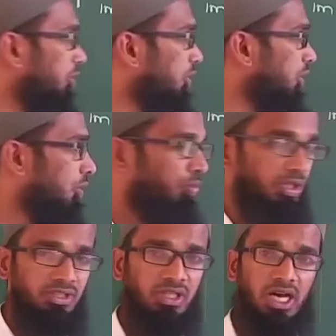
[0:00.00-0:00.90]
out,
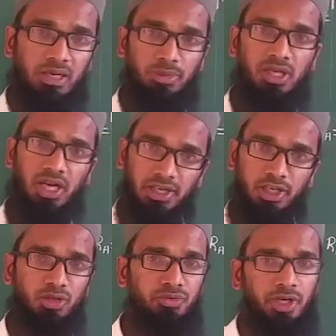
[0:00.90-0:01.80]
what is RB I
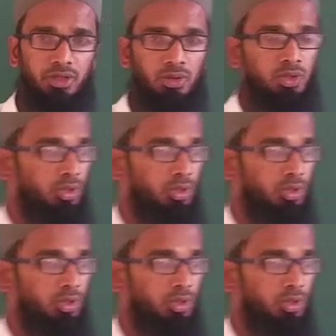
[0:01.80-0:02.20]
need to find.